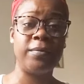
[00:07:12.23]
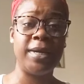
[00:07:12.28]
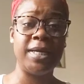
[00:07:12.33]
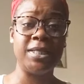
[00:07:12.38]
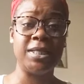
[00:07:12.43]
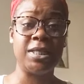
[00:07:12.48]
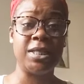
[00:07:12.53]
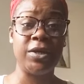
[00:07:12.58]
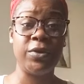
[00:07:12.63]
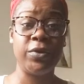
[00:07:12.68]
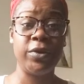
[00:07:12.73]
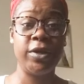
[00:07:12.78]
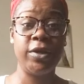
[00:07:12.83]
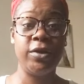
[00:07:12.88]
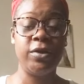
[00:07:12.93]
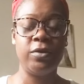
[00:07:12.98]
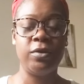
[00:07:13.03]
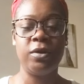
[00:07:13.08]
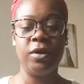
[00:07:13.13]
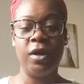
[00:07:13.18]

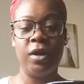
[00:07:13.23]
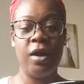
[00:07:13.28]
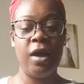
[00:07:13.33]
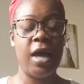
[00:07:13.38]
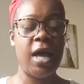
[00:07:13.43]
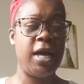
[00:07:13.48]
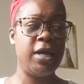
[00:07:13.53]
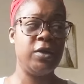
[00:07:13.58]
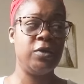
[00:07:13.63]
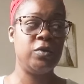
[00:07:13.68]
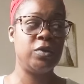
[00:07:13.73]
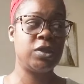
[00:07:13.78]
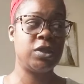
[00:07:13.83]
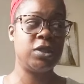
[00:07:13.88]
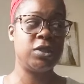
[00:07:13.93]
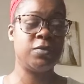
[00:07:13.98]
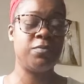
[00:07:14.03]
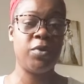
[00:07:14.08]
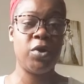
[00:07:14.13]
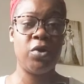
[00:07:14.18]
cereal. I use
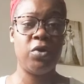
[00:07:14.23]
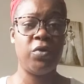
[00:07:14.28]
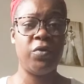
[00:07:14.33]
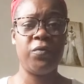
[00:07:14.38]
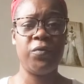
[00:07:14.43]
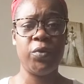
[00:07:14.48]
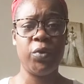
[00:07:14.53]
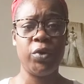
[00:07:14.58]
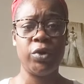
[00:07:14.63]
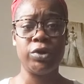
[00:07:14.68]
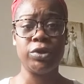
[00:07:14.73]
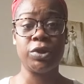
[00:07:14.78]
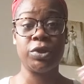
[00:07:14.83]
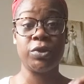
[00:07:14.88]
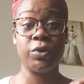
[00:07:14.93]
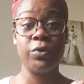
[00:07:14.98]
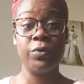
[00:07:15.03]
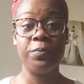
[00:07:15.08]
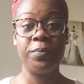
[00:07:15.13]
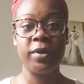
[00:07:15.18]
this bowl for
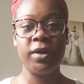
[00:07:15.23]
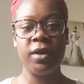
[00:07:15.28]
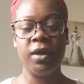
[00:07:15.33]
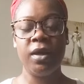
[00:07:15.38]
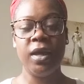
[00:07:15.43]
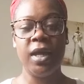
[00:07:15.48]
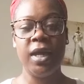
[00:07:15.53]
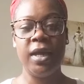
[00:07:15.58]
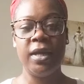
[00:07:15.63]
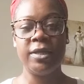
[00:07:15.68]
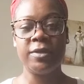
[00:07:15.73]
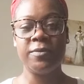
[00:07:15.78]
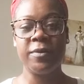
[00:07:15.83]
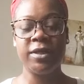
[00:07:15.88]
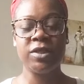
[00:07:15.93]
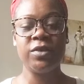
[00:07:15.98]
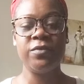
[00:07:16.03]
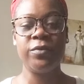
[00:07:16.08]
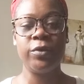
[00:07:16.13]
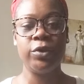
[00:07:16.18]
soup, and
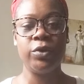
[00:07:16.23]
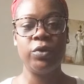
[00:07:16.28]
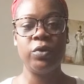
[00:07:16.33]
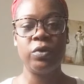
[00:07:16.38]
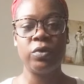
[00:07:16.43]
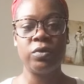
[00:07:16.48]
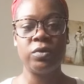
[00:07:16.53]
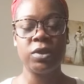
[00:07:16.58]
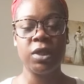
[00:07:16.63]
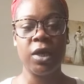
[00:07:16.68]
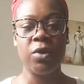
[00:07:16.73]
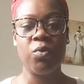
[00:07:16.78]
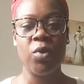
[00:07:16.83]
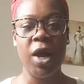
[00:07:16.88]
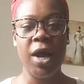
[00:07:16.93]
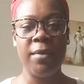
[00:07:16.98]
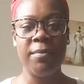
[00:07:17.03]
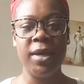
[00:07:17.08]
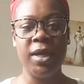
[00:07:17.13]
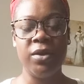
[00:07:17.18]
especially for noodles like
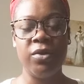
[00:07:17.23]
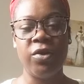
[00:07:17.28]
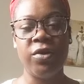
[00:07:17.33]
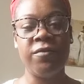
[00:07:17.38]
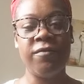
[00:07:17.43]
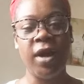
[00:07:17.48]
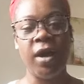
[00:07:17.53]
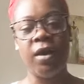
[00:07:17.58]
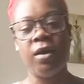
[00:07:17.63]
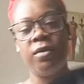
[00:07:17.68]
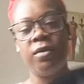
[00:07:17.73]
ramen or pho.